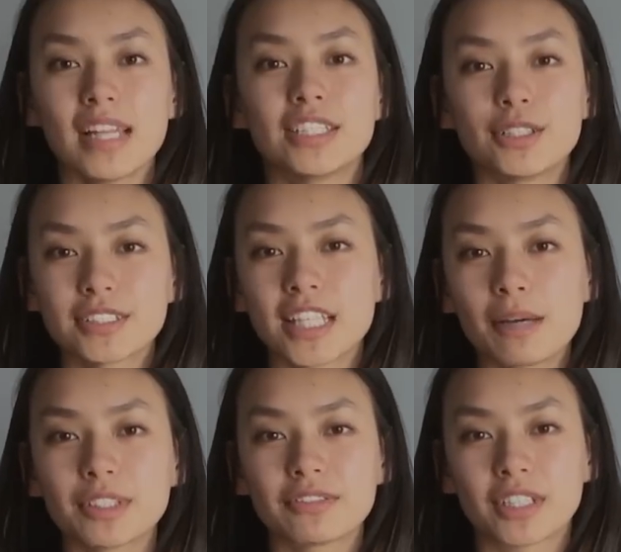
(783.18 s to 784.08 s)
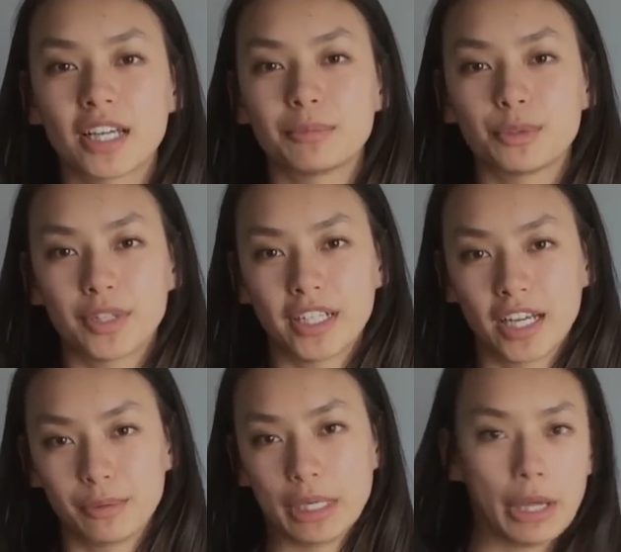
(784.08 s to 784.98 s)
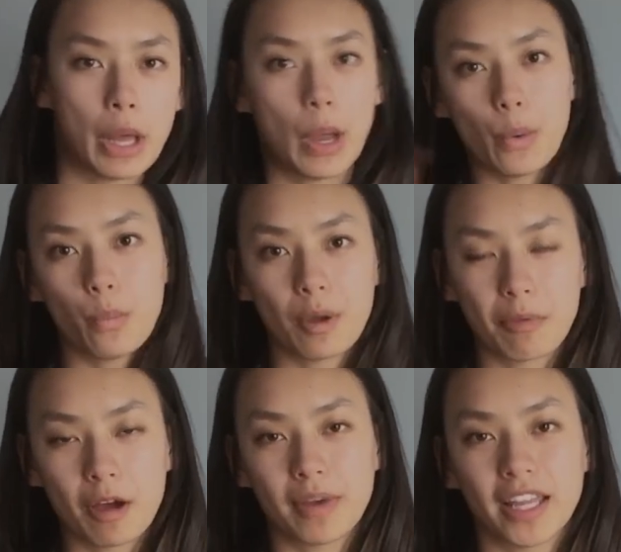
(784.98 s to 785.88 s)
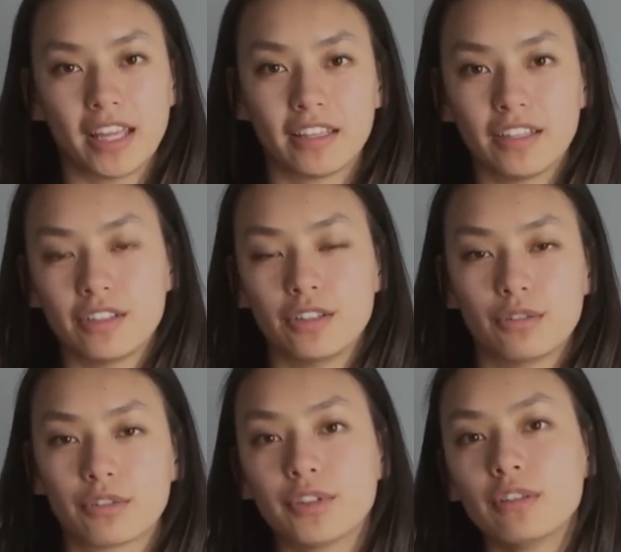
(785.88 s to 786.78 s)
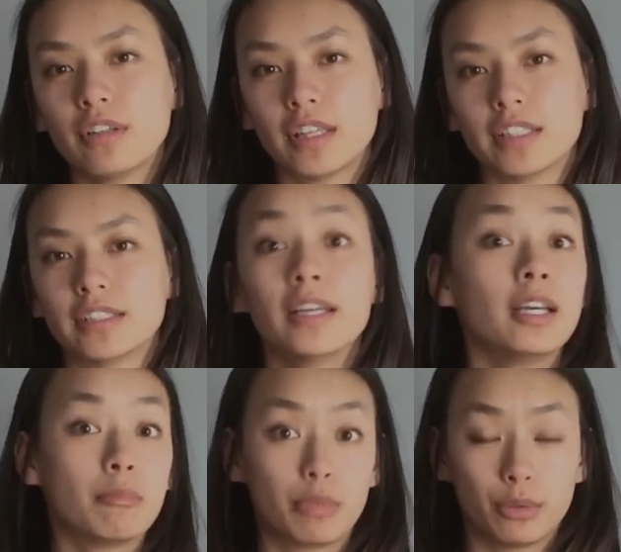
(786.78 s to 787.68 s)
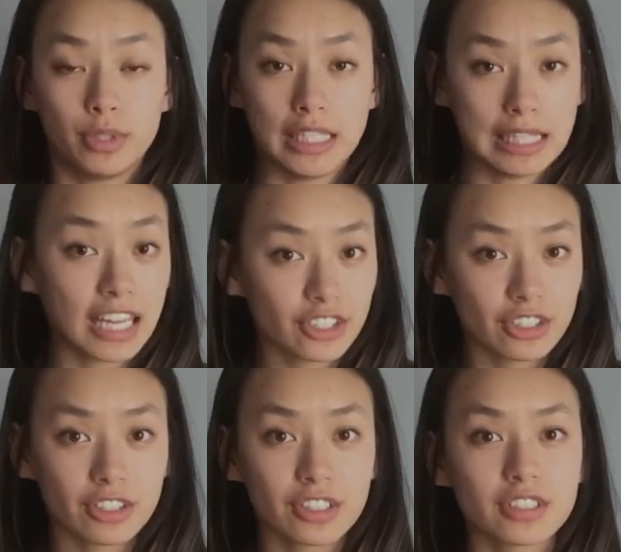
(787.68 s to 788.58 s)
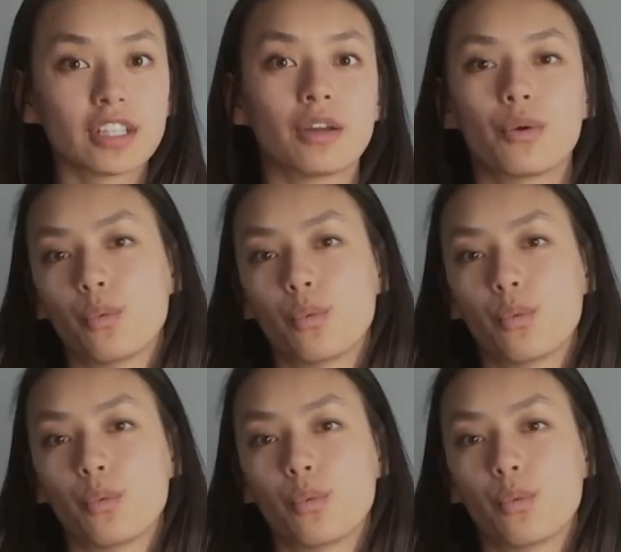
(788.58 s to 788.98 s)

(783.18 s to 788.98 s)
So examples of times when I will whip out my Anki to do review is between lectures,